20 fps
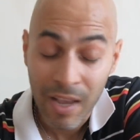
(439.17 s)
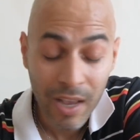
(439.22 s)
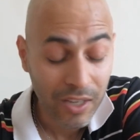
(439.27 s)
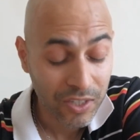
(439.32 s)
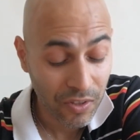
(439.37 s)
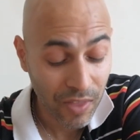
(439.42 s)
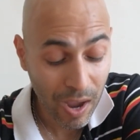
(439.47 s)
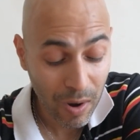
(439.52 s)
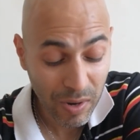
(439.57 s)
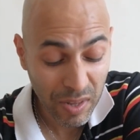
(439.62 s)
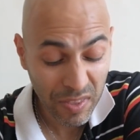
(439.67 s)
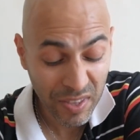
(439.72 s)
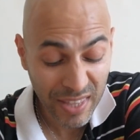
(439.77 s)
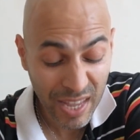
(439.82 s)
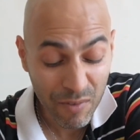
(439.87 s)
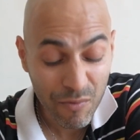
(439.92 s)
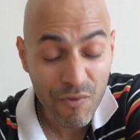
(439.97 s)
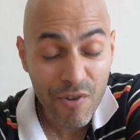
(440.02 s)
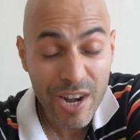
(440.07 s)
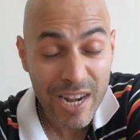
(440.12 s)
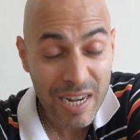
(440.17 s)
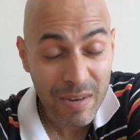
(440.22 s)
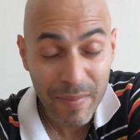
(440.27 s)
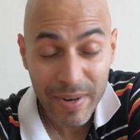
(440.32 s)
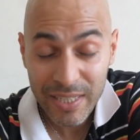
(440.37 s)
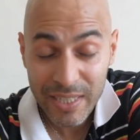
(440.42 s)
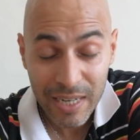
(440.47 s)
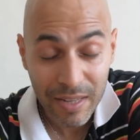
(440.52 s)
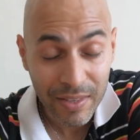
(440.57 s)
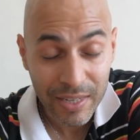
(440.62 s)
So the only thing that really
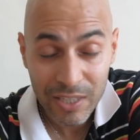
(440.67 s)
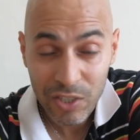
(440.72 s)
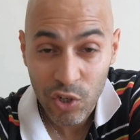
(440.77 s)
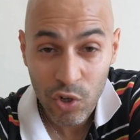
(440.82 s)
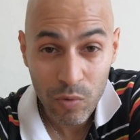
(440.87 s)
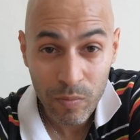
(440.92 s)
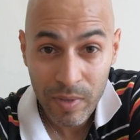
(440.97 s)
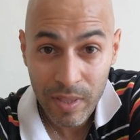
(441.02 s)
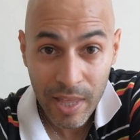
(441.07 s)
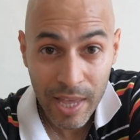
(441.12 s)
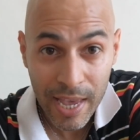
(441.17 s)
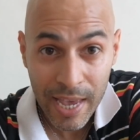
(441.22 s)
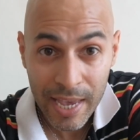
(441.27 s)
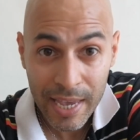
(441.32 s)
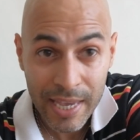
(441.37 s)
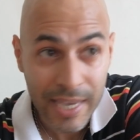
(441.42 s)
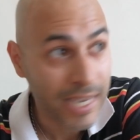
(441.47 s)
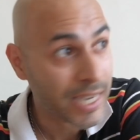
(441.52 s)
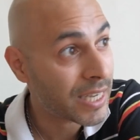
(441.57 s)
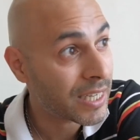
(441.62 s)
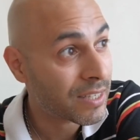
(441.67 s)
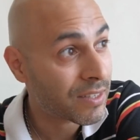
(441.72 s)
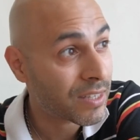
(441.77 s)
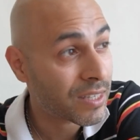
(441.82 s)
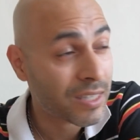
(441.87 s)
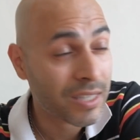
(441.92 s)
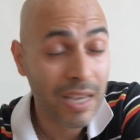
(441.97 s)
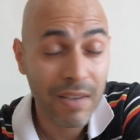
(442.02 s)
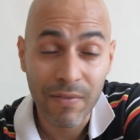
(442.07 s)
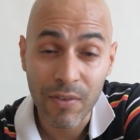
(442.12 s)
means anything to me there is the
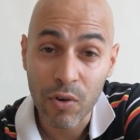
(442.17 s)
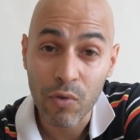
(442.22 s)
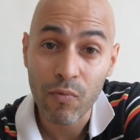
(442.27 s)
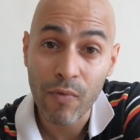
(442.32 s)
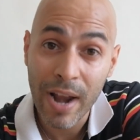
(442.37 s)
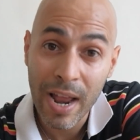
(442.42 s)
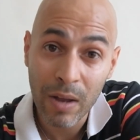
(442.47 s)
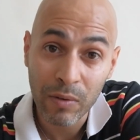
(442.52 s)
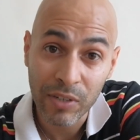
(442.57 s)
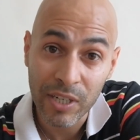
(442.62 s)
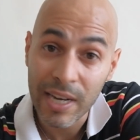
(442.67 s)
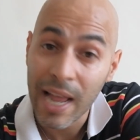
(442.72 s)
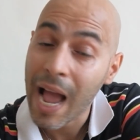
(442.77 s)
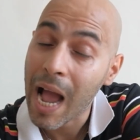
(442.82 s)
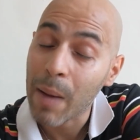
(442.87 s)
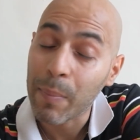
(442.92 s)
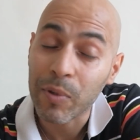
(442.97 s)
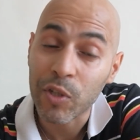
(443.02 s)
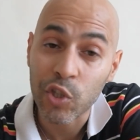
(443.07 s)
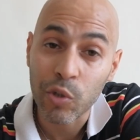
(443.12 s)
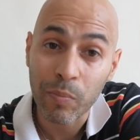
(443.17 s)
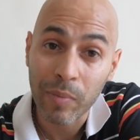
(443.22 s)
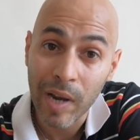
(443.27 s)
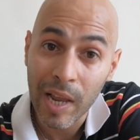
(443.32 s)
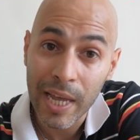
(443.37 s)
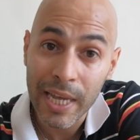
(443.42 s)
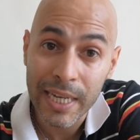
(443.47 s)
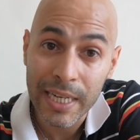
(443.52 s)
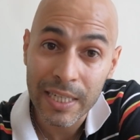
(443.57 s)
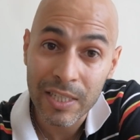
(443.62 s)
7 rounded aperture
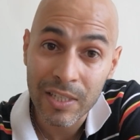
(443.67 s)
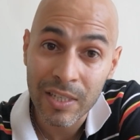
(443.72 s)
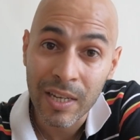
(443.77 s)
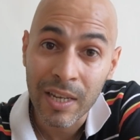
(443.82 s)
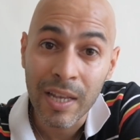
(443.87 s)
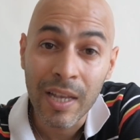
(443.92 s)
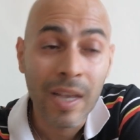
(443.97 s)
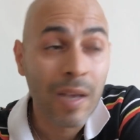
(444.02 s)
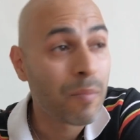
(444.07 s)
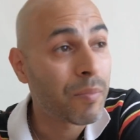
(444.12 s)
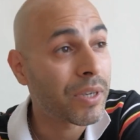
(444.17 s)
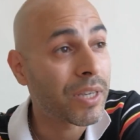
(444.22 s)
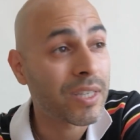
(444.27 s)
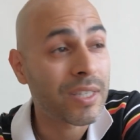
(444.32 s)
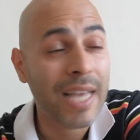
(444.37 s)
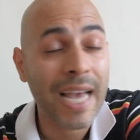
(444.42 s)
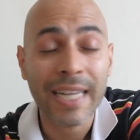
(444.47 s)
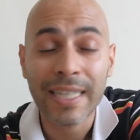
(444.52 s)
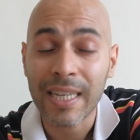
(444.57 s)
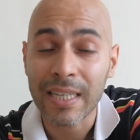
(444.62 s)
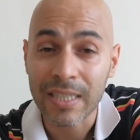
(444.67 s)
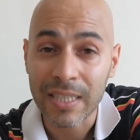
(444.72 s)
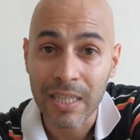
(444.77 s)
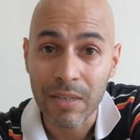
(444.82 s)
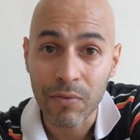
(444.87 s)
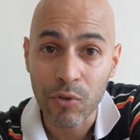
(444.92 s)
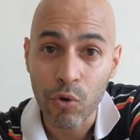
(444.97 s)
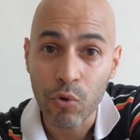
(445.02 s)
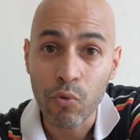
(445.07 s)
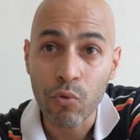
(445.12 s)
blades, because that does
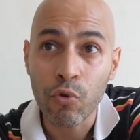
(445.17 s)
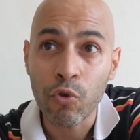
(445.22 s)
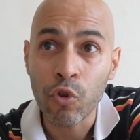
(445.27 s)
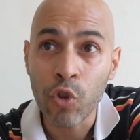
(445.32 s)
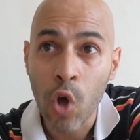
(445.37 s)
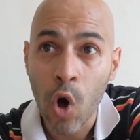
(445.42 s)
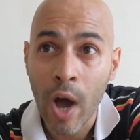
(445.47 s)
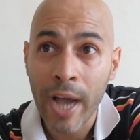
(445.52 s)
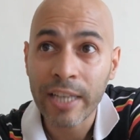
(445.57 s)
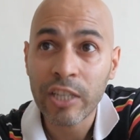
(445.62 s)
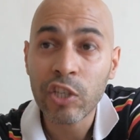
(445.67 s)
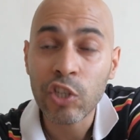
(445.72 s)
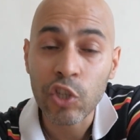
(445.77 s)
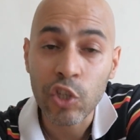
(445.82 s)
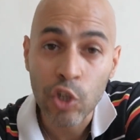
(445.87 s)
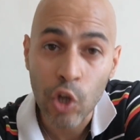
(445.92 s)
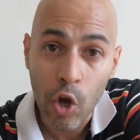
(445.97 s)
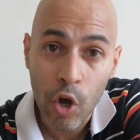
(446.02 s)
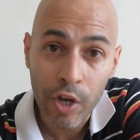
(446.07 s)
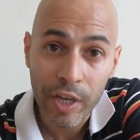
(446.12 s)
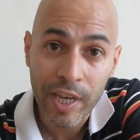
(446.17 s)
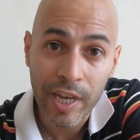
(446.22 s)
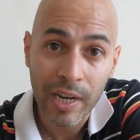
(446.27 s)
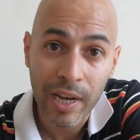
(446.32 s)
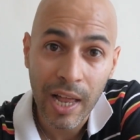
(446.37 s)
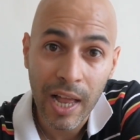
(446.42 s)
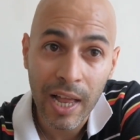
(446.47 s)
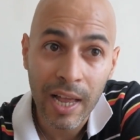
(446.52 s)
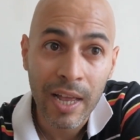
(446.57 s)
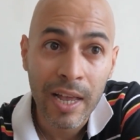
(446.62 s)
give you nice
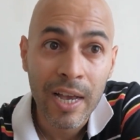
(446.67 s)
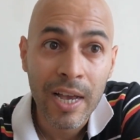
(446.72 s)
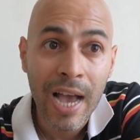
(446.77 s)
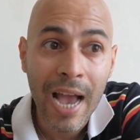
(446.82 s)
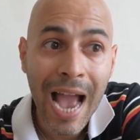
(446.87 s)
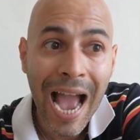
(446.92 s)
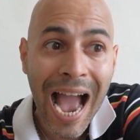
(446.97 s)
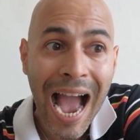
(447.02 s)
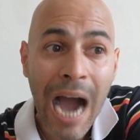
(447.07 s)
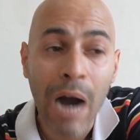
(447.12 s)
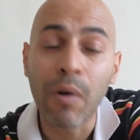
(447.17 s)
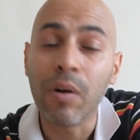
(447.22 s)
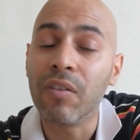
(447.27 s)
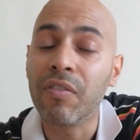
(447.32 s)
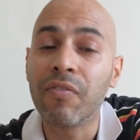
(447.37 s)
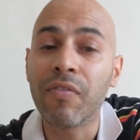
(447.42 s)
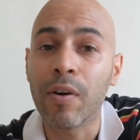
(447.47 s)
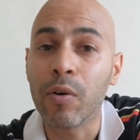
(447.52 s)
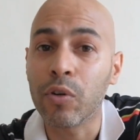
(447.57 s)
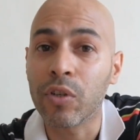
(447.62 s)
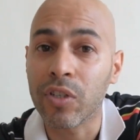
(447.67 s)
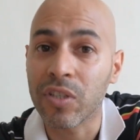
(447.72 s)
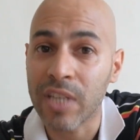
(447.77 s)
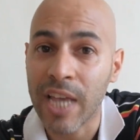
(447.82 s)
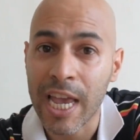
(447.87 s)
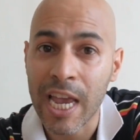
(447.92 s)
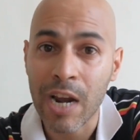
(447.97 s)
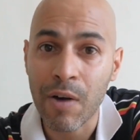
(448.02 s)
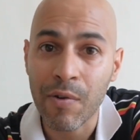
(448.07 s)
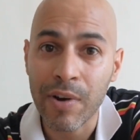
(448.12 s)
circular out of focus
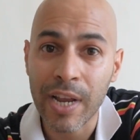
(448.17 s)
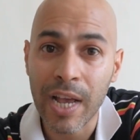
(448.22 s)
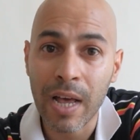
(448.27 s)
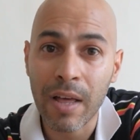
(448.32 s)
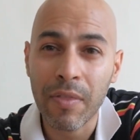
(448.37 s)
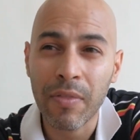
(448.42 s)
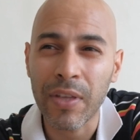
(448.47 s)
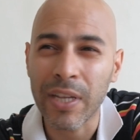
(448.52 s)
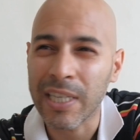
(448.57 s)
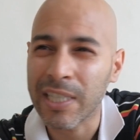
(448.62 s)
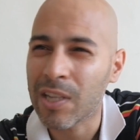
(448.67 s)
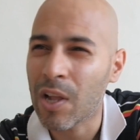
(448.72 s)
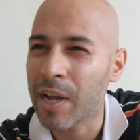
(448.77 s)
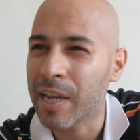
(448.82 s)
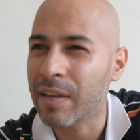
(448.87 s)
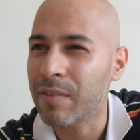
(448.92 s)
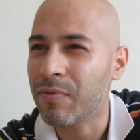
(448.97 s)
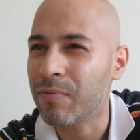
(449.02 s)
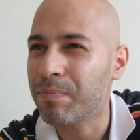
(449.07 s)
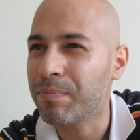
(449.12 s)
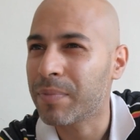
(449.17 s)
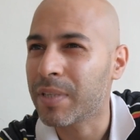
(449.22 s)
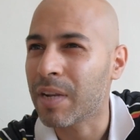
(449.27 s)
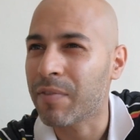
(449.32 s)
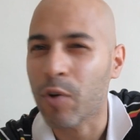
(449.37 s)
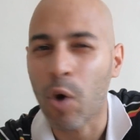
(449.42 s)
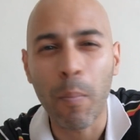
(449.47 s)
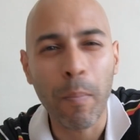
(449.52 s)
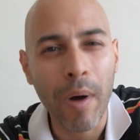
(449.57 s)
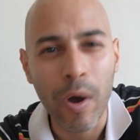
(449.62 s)
area, things like if
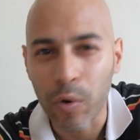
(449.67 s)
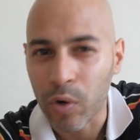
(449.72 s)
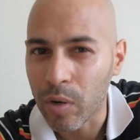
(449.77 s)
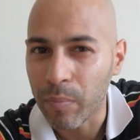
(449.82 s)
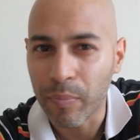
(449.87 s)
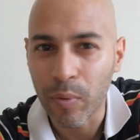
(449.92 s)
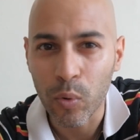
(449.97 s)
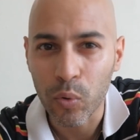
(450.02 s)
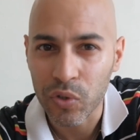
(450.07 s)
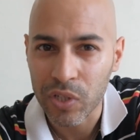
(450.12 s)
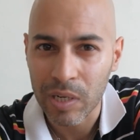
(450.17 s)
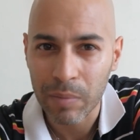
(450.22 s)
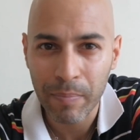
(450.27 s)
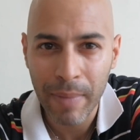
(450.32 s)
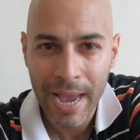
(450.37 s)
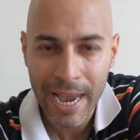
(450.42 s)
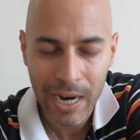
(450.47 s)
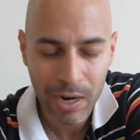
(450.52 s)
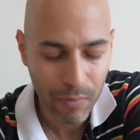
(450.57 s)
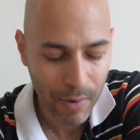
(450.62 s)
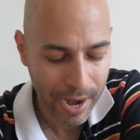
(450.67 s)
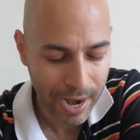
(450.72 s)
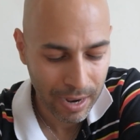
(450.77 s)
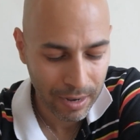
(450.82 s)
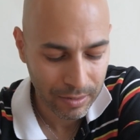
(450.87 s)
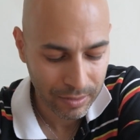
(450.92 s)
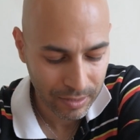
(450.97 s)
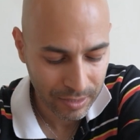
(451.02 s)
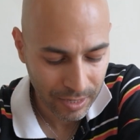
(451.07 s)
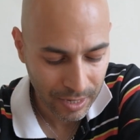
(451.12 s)
you've got bokeh balls in the
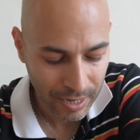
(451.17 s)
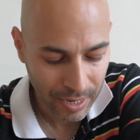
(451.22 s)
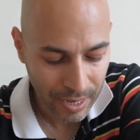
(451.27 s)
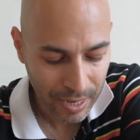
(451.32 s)
background.